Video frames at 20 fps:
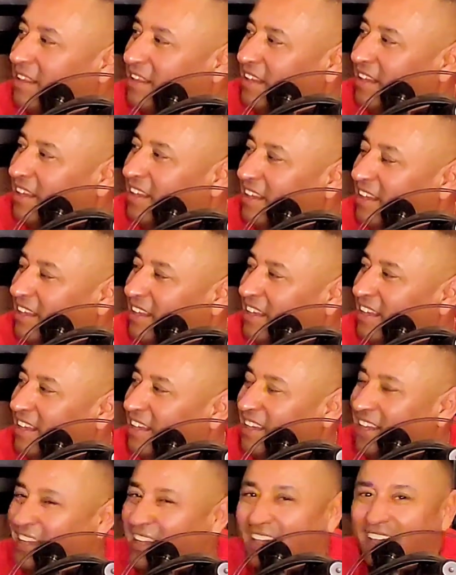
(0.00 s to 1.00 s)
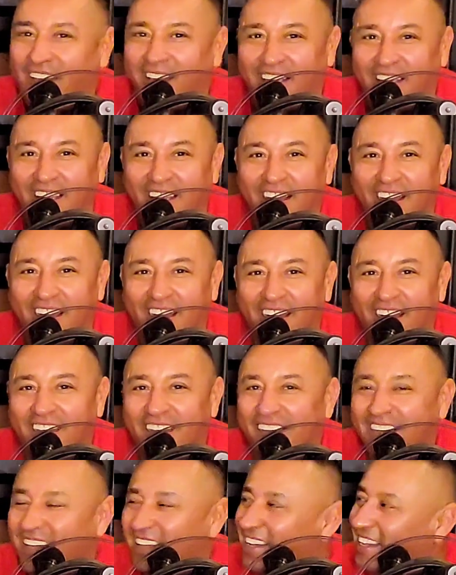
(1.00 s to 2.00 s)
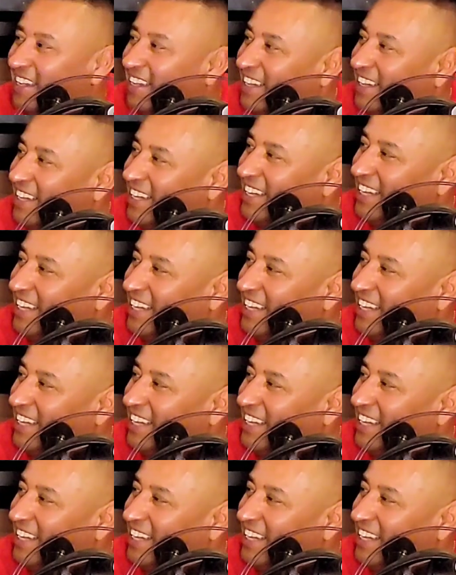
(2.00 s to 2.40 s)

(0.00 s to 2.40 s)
her. I'm like, hey, what's up? Where you at? And she was